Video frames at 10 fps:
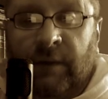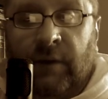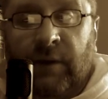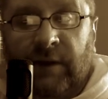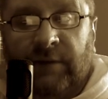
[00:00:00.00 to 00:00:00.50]

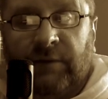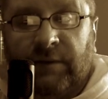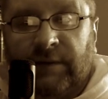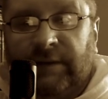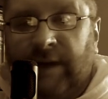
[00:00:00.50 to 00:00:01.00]
Though he had
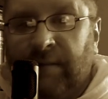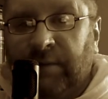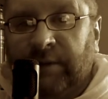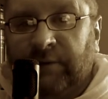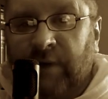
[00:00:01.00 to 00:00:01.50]
struck the
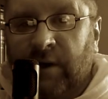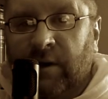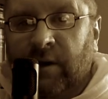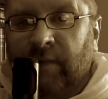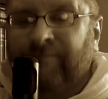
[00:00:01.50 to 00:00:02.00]
sapling straight
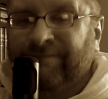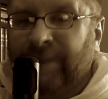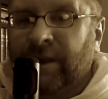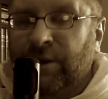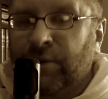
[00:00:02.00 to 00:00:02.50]
on,
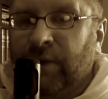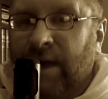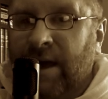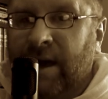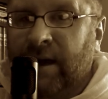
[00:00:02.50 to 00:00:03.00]
he knew he
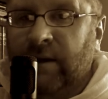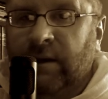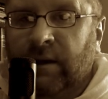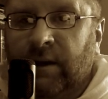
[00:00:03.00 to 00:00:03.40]
had.